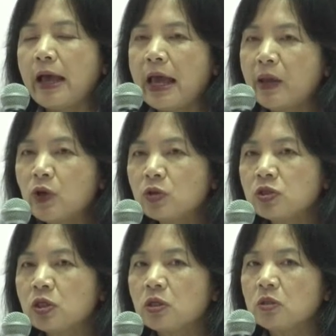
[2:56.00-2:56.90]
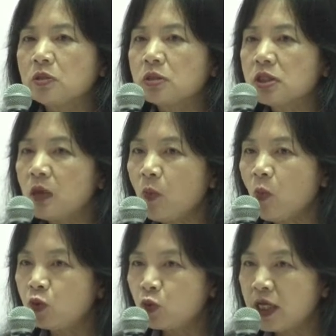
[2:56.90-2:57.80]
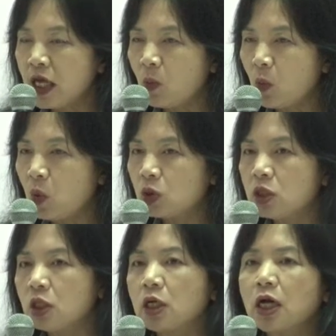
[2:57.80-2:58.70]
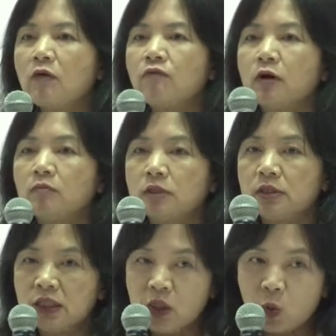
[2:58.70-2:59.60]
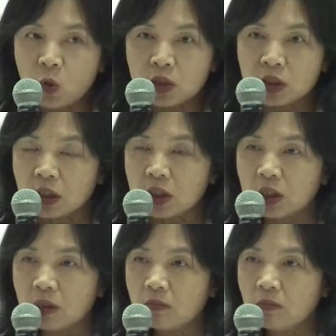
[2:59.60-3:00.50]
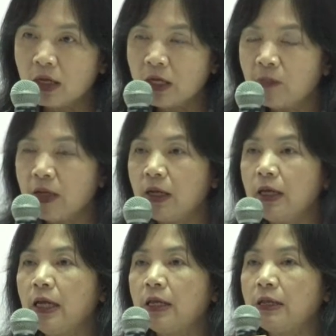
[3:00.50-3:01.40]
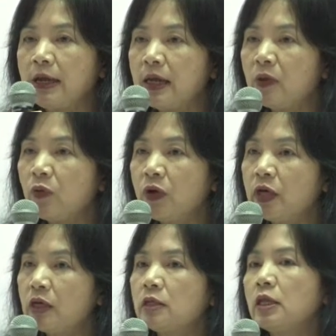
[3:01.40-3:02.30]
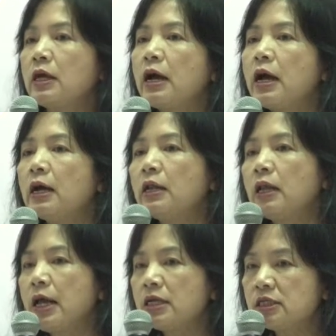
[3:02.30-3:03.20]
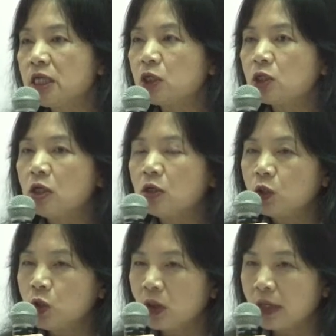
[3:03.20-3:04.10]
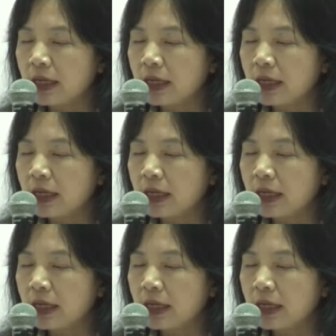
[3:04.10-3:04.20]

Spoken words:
and also some drinking water come from seawater. Maybe in the area they can't access to a